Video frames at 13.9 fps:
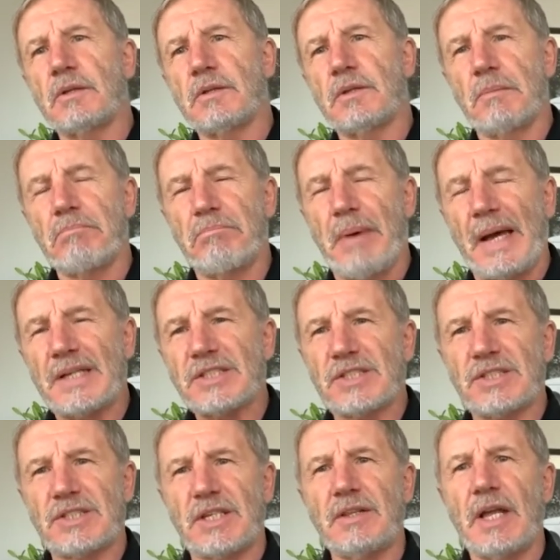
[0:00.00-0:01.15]
that
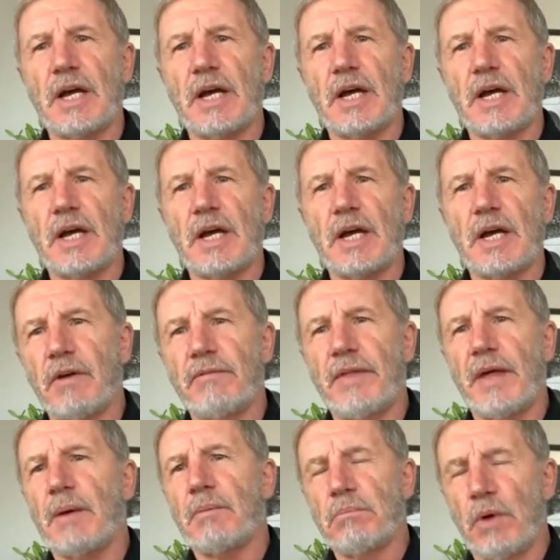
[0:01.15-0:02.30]
basks in that glory of
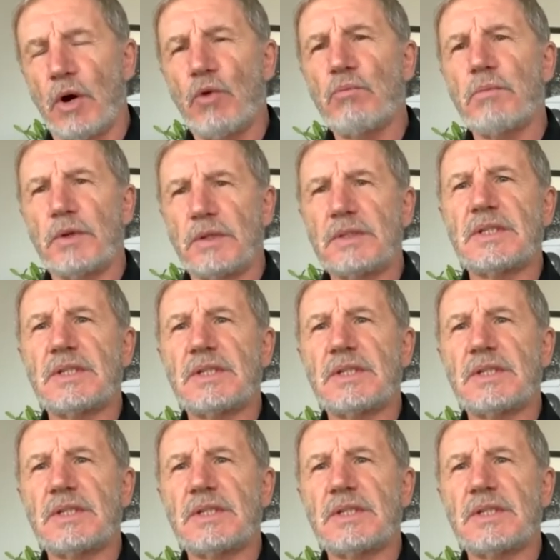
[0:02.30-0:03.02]
that moment